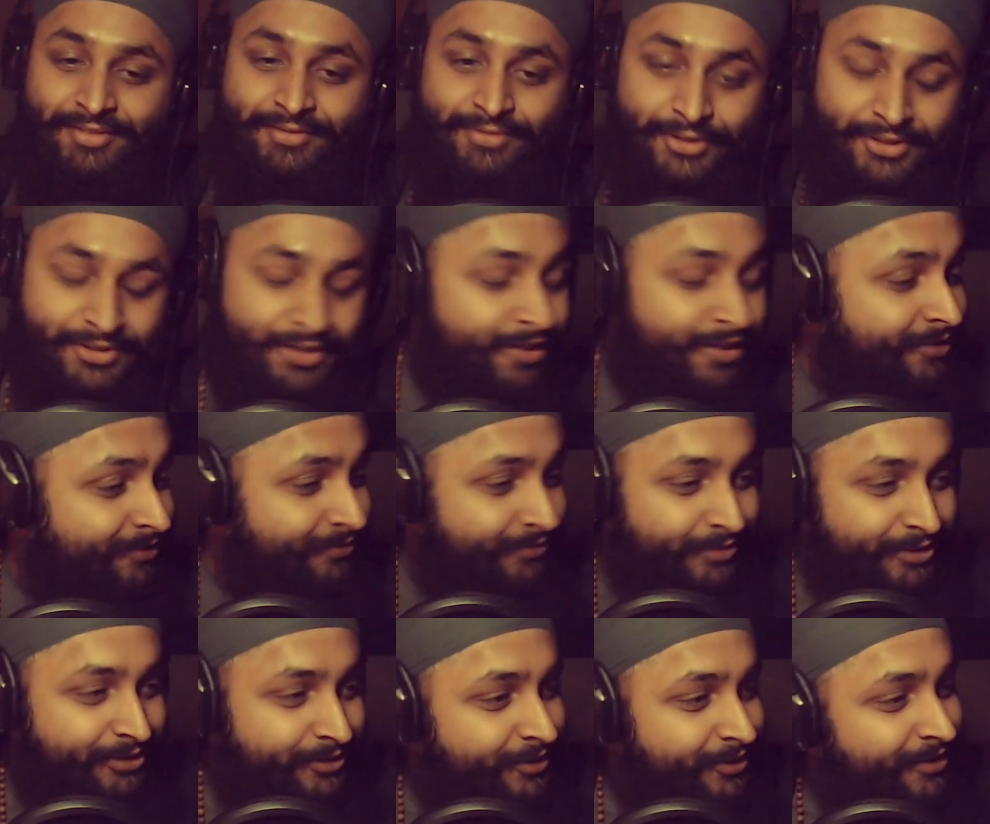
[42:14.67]
For sure.
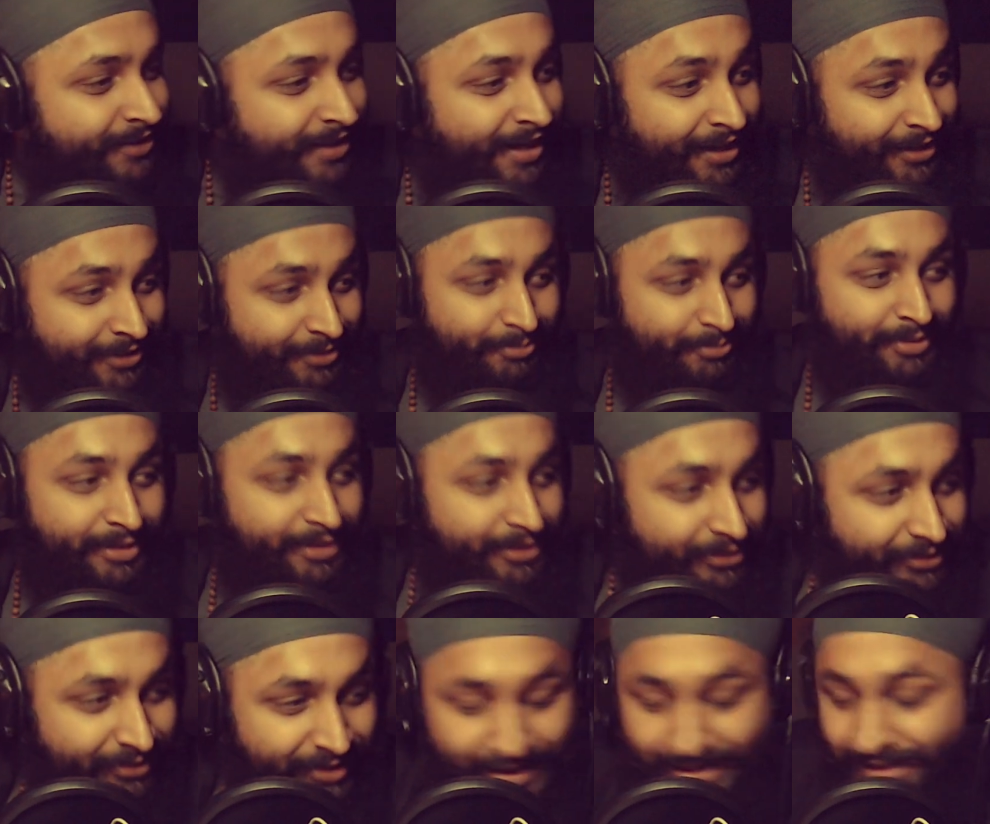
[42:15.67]
I completely
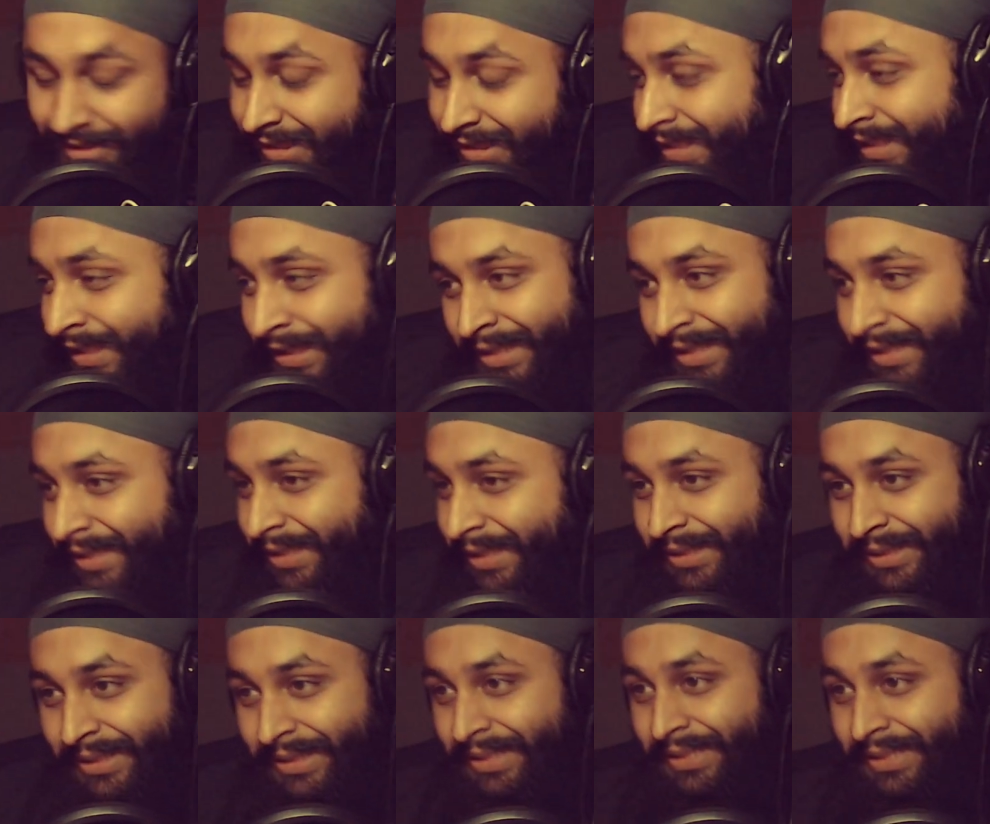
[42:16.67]
agree.
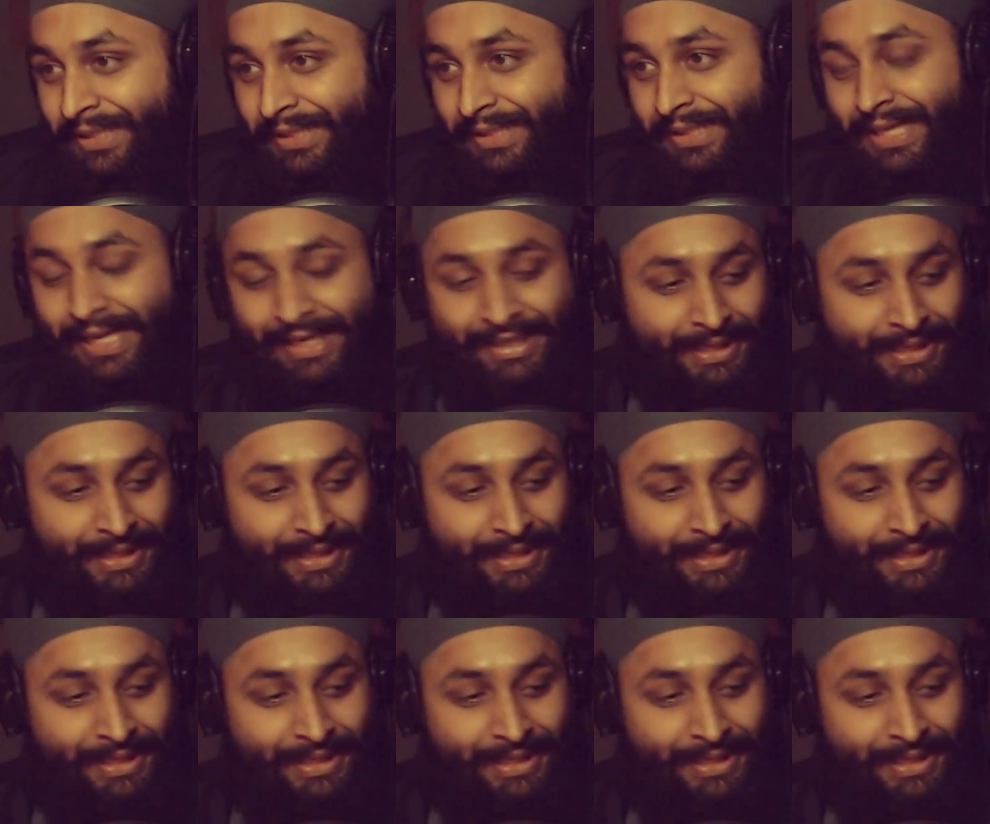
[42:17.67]
God damn.